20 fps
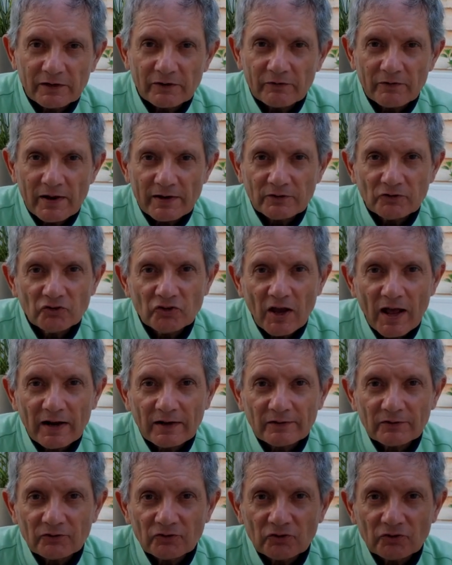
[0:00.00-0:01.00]
great challenge.
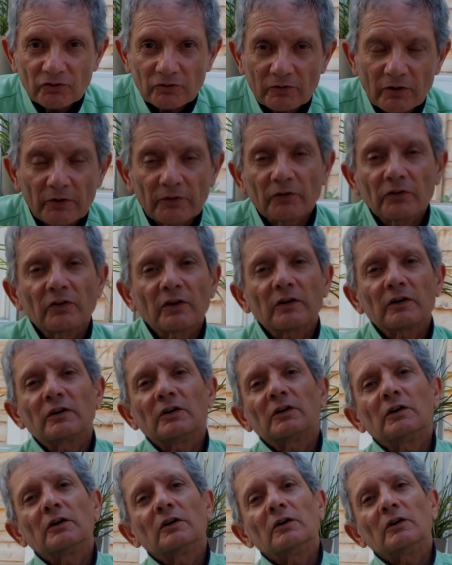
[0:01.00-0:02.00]
Rather than saying,
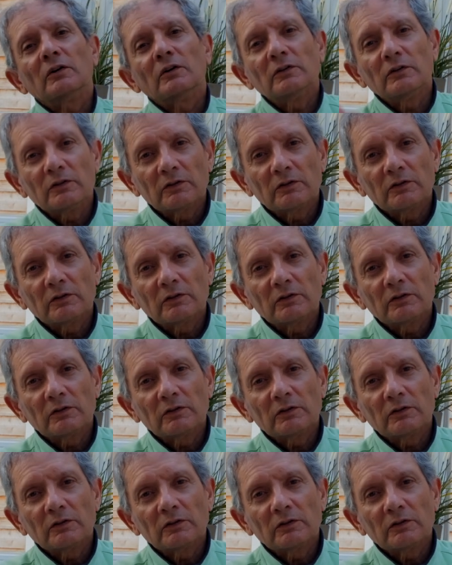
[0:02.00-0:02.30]
oh,